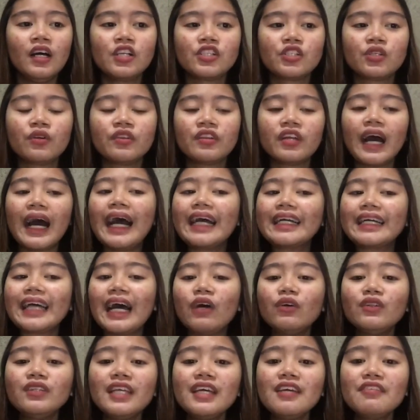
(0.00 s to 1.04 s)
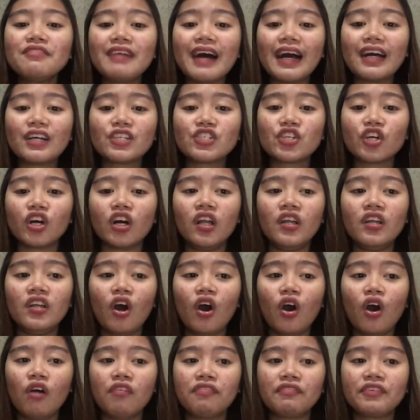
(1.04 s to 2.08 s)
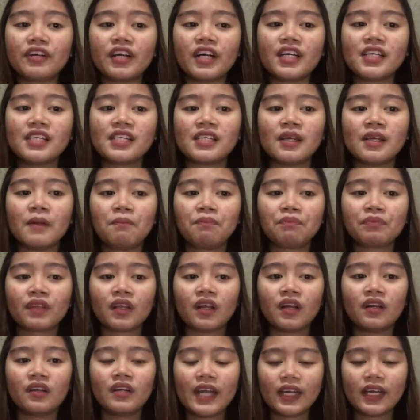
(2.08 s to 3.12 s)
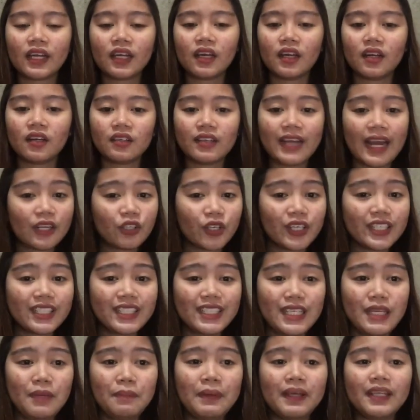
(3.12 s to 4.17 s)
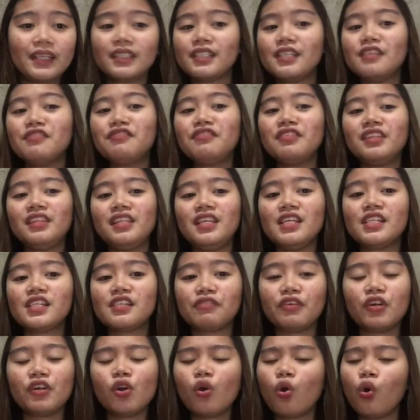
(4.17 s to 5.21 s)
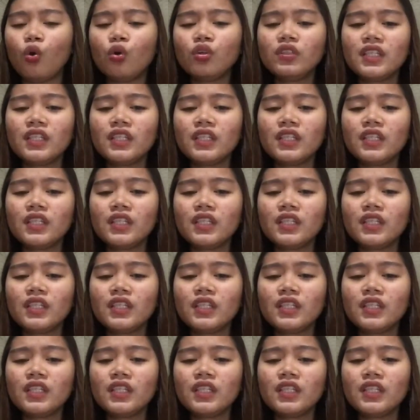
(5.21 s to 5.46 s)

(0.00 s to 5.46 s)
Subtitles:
So the accounting function offers record-keeping activities for all the